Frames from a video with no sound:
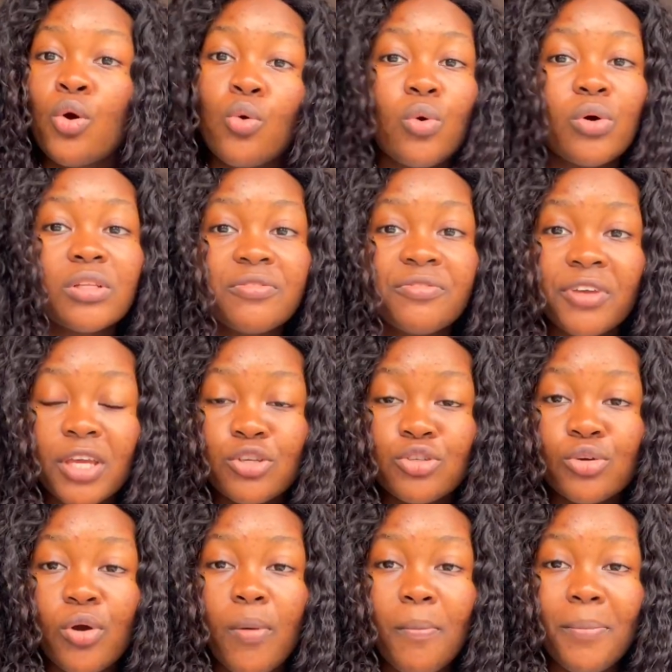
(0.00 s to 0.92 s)

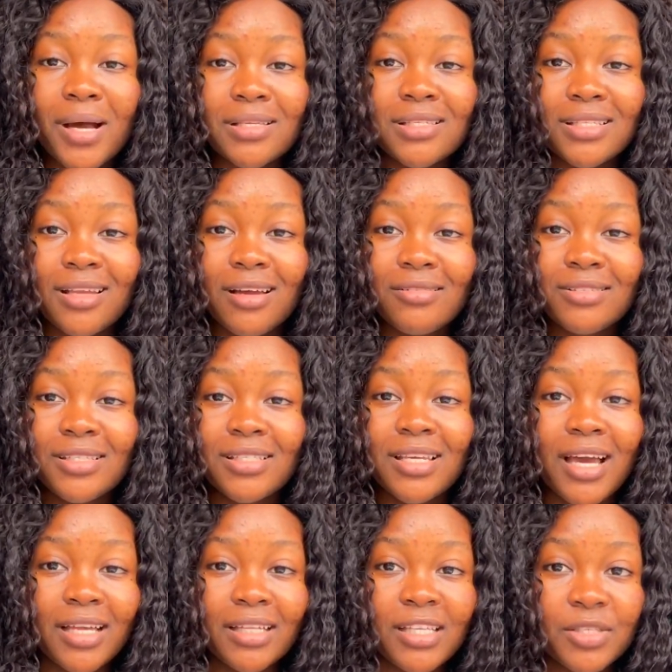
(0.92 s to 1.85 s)
qualification,
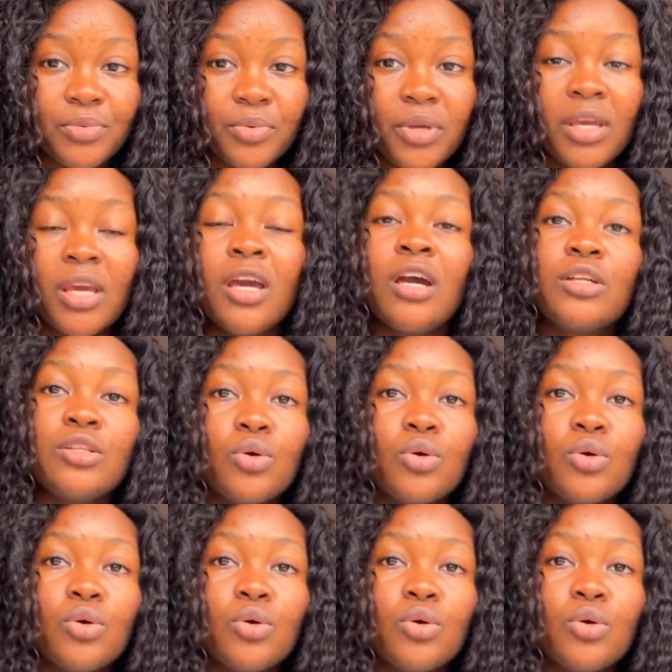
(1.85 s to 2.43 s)
personality, and experience.